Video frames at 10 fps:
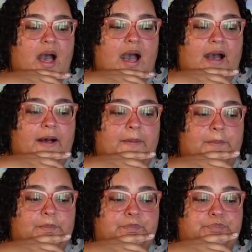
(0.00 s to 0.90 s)

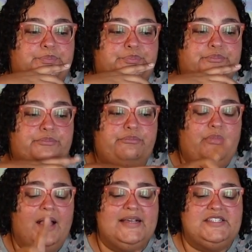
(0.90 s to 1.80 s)

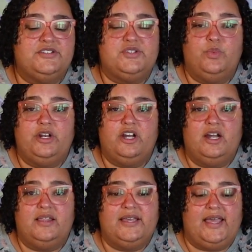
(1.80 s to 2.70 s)
I sowed some winter
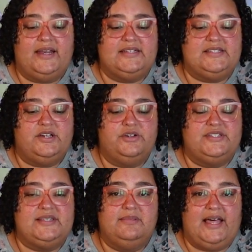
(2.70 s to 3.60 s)
garlic and I sowed
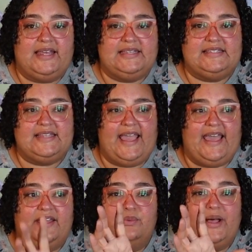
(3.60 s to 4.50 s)
some lettuce,
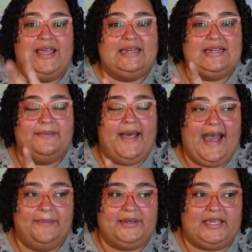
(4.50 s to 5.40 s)
and what ended up
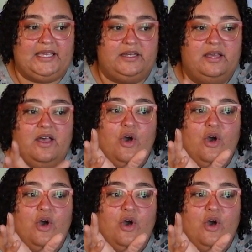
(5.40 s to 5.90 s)
happening